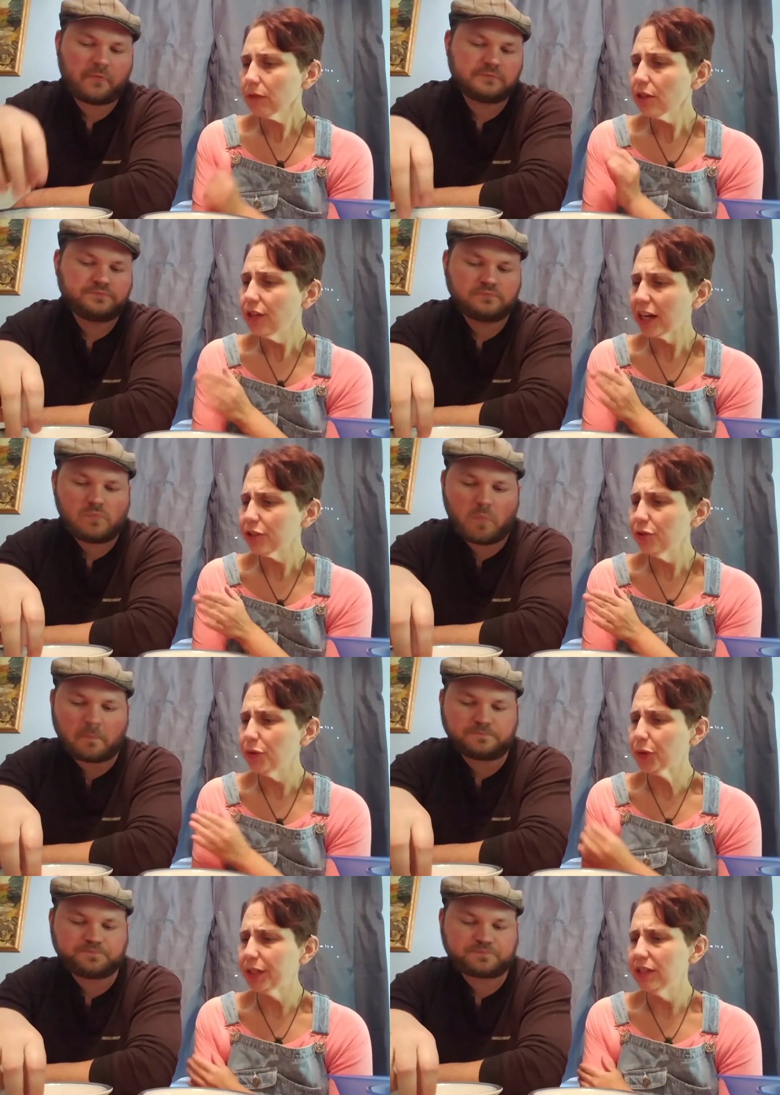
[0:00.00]
Speaker 1: not
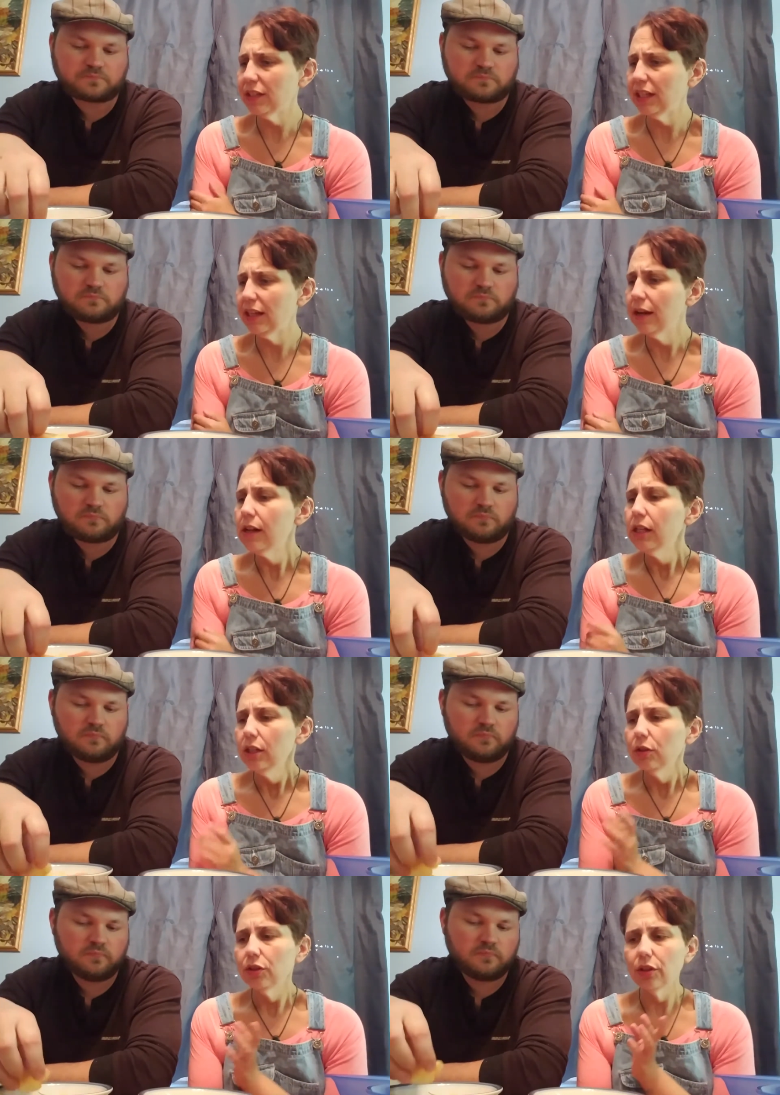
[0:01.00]
too greasy.
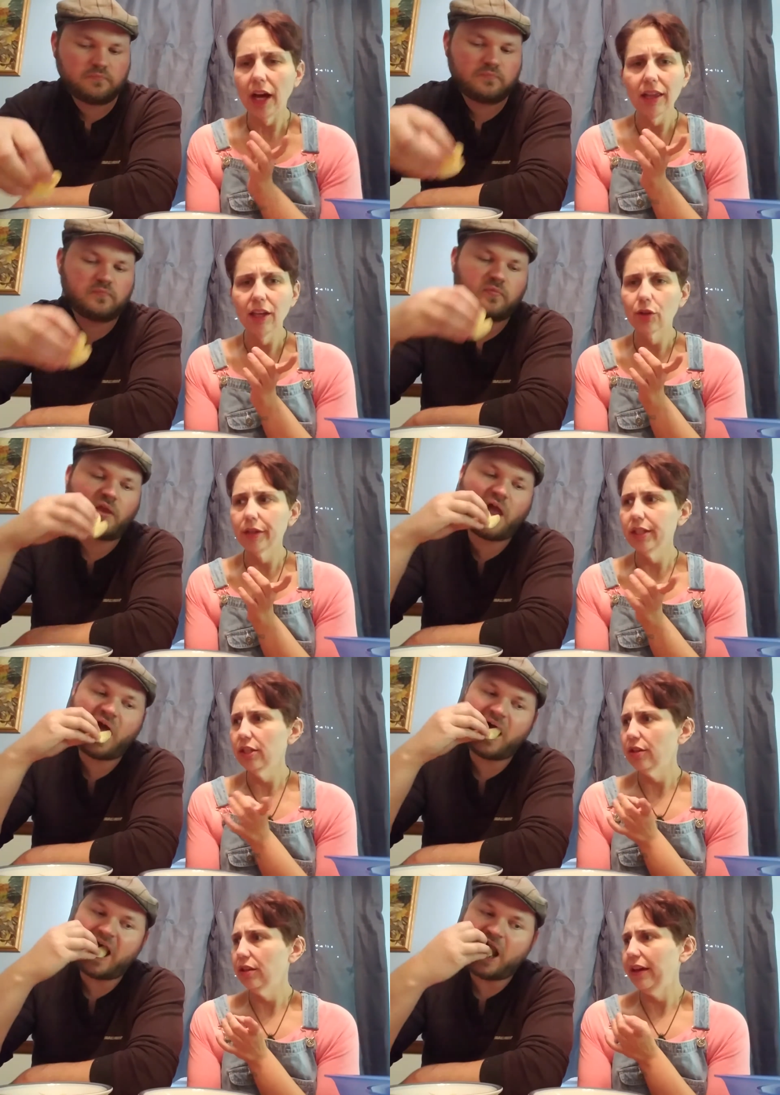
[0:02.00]
I think
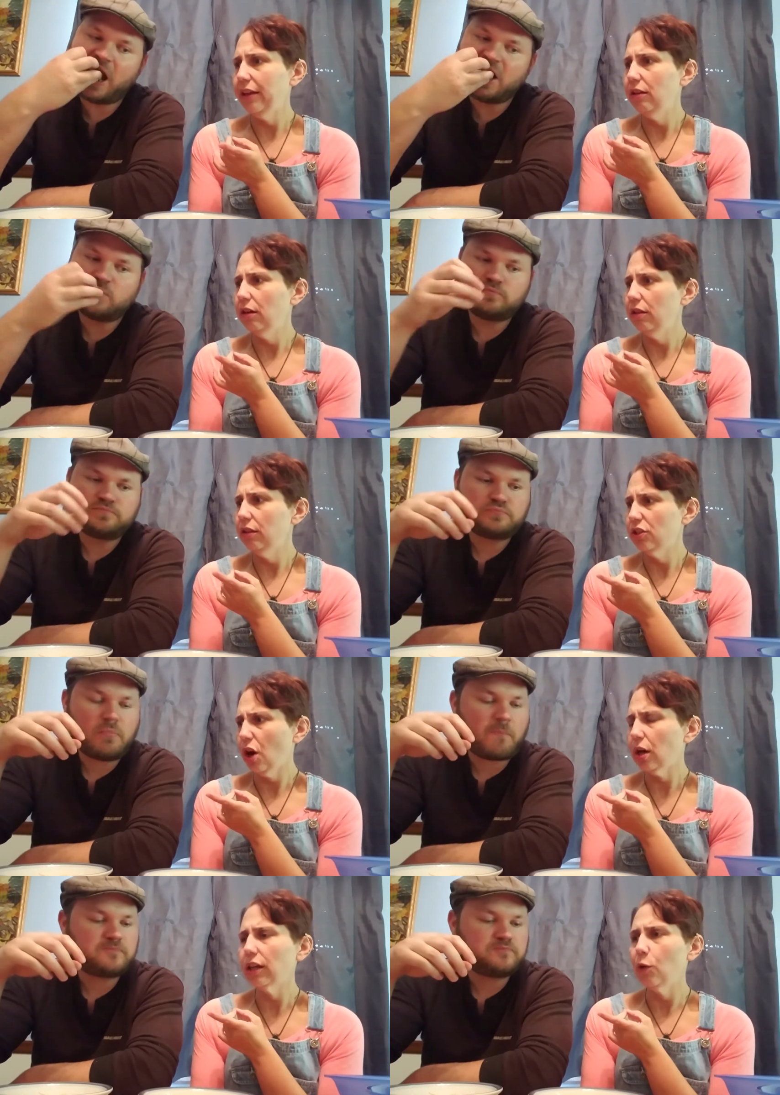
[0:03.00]
greasier than the
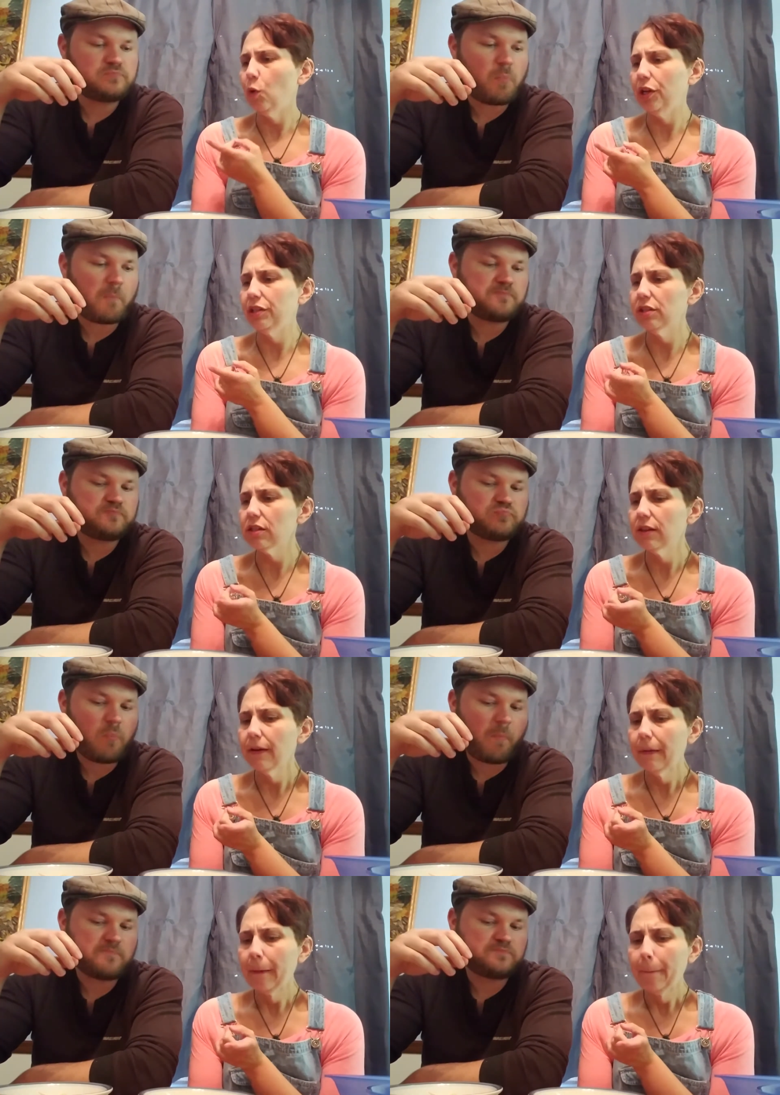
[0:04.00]
Target ones
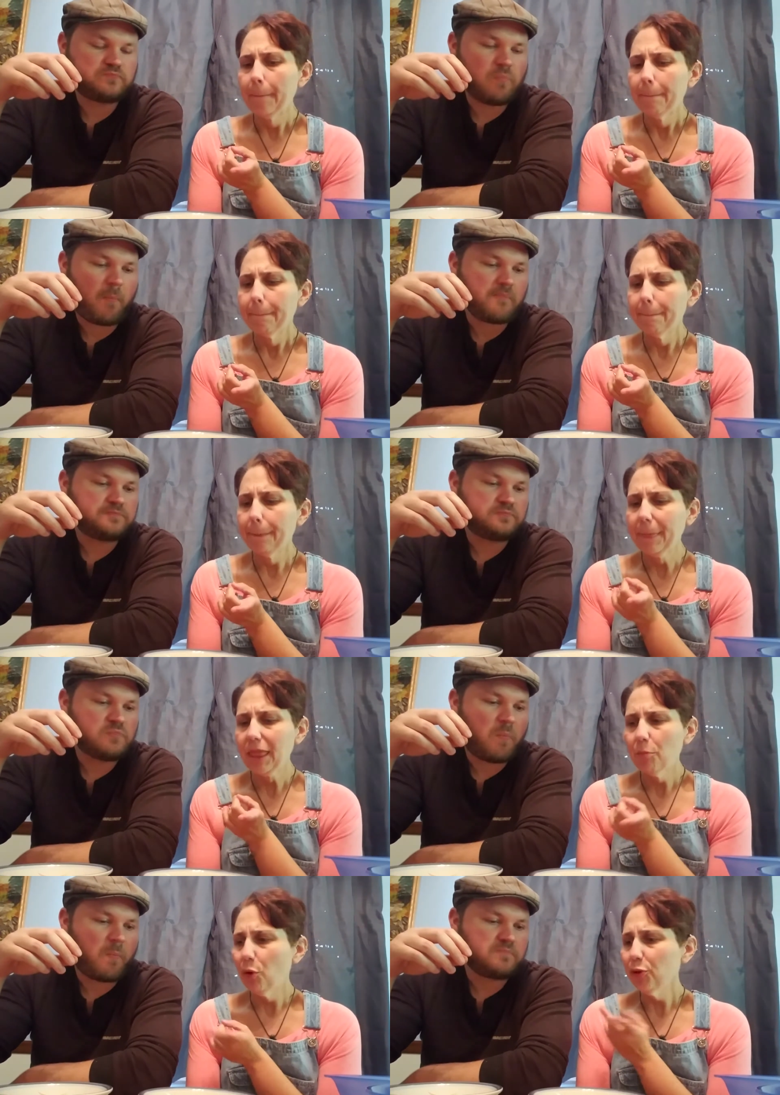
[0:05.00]

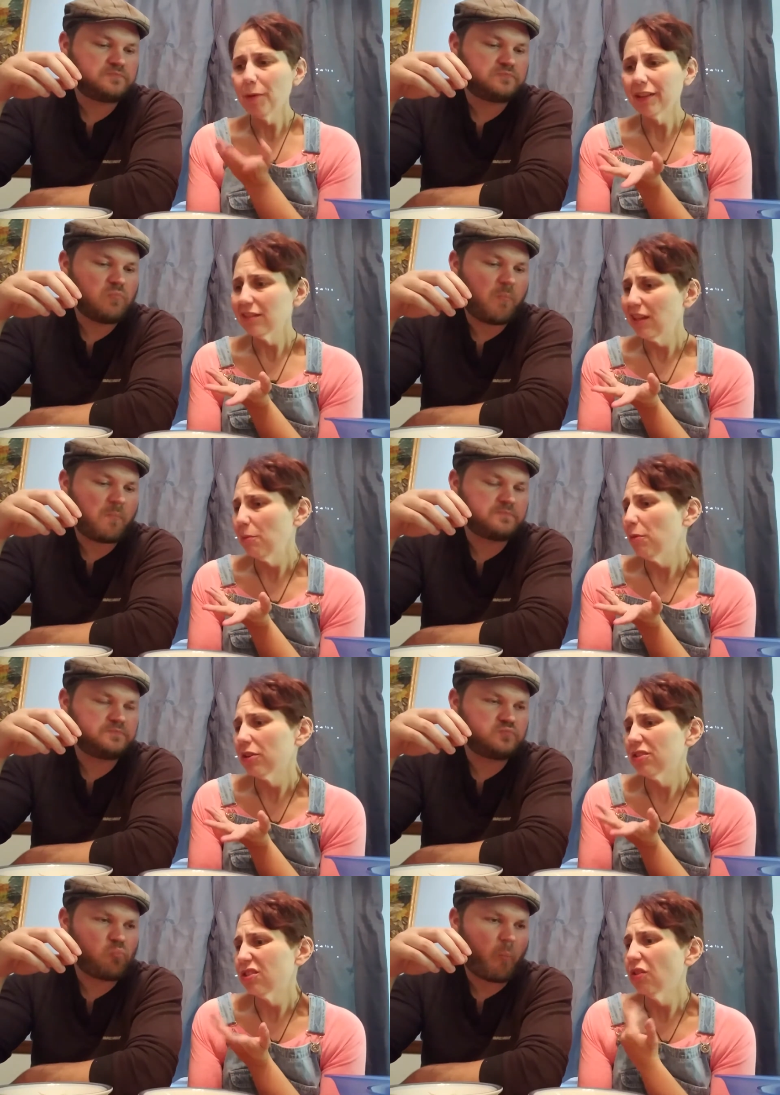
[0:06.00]
both about the same
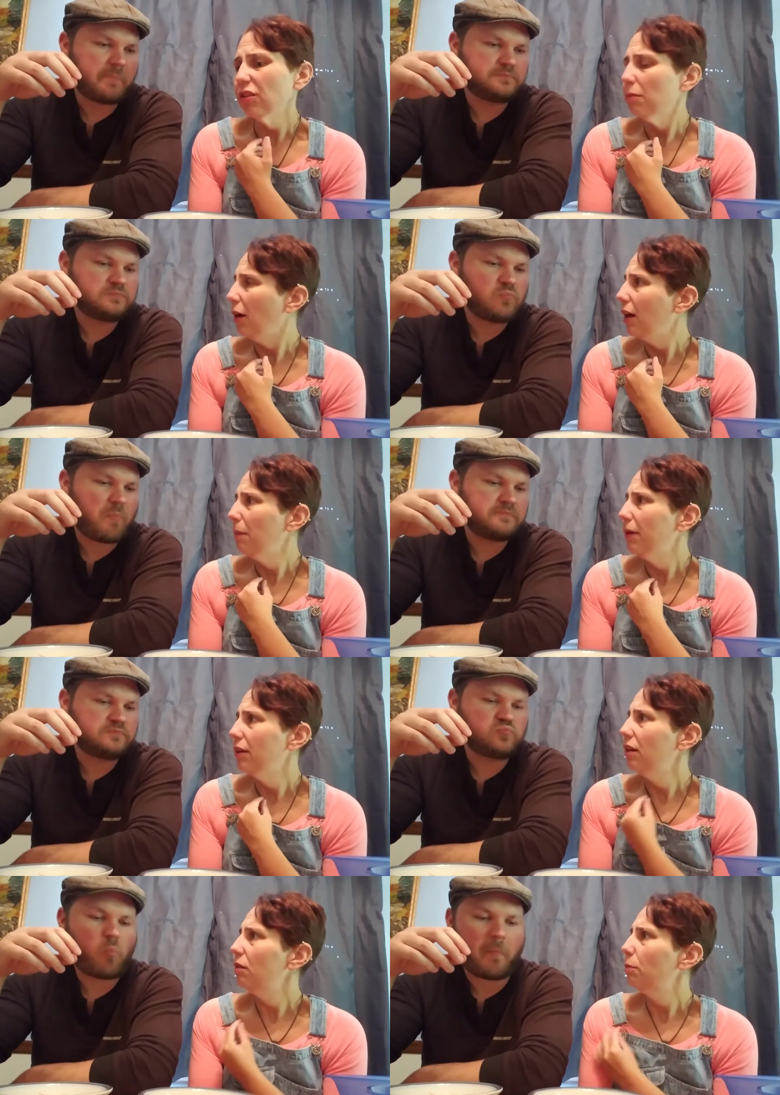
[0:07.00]
amount of salt, in my
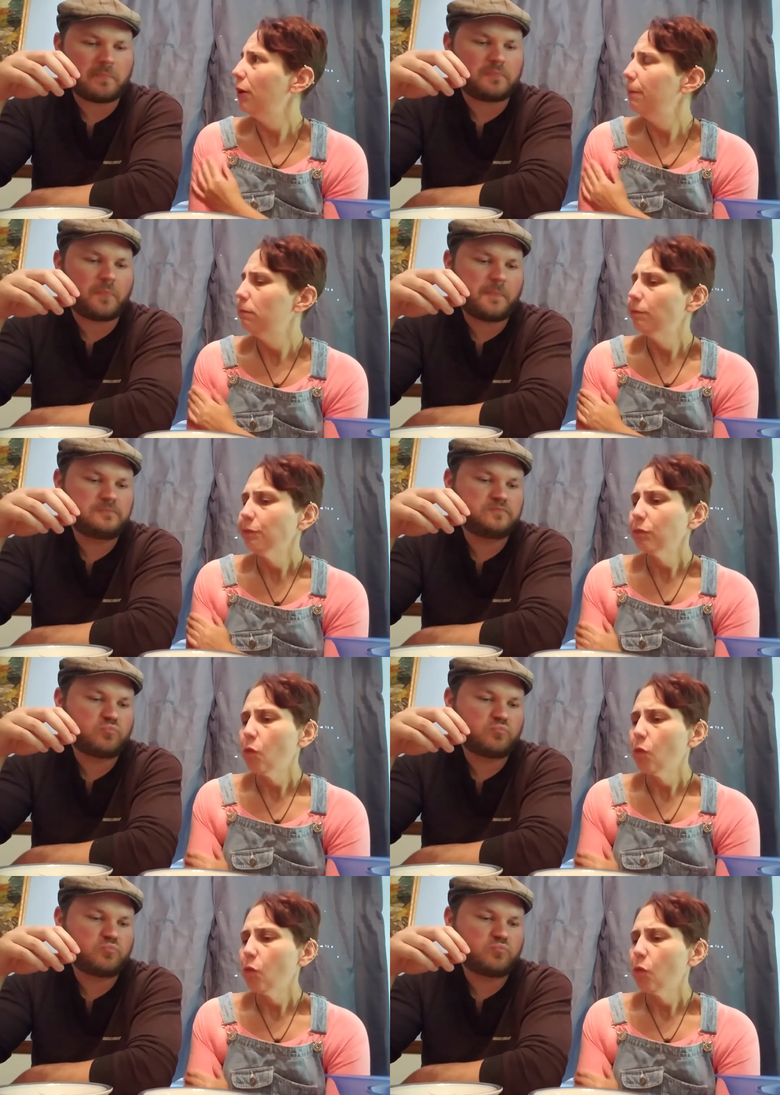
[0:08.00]
opinion. But mm -hmm.